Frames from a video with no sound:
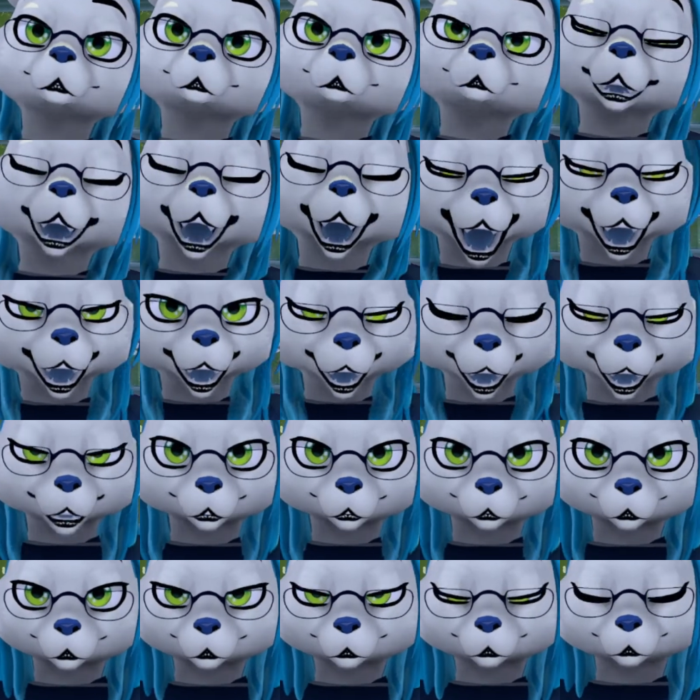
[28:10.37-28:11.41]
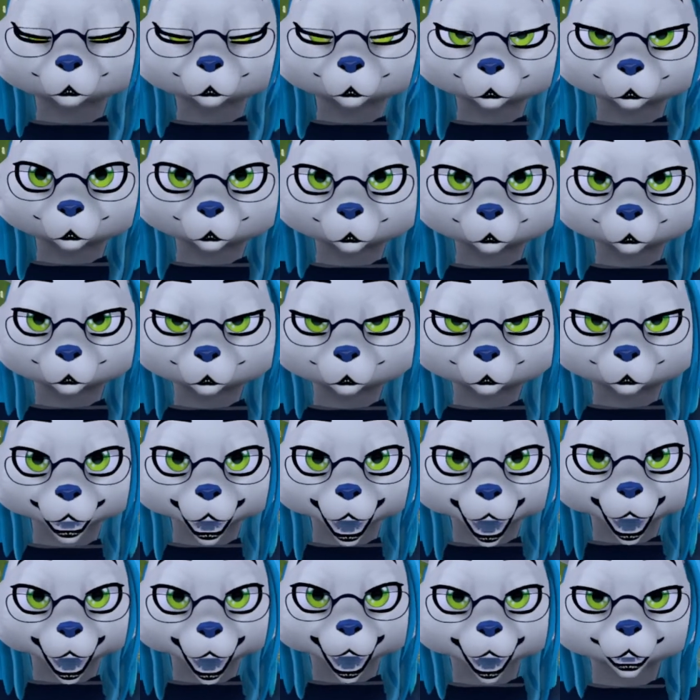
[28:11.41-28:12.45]
Um,
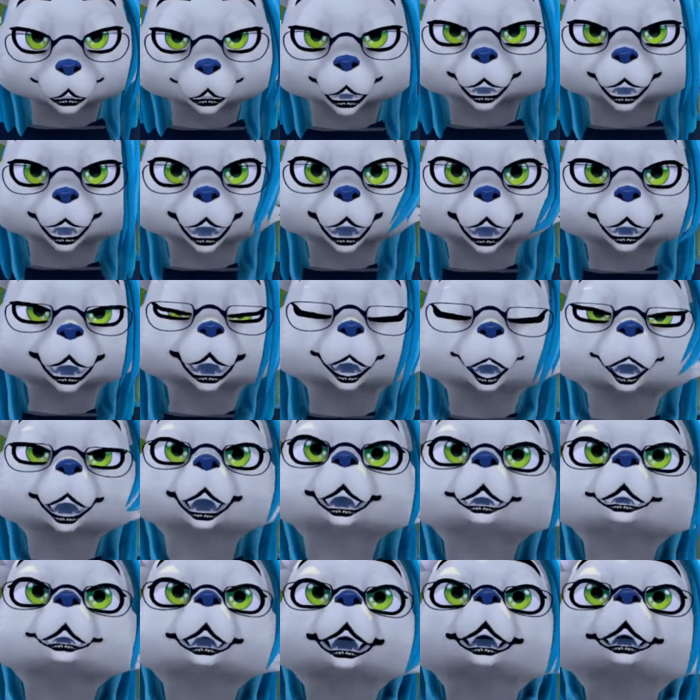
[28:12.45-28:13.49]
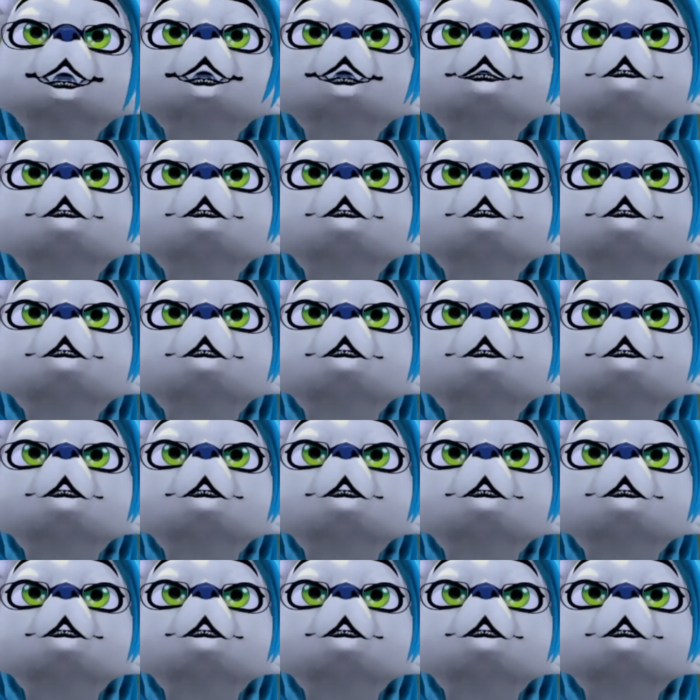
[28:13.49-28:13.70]
like, like, if you, if, if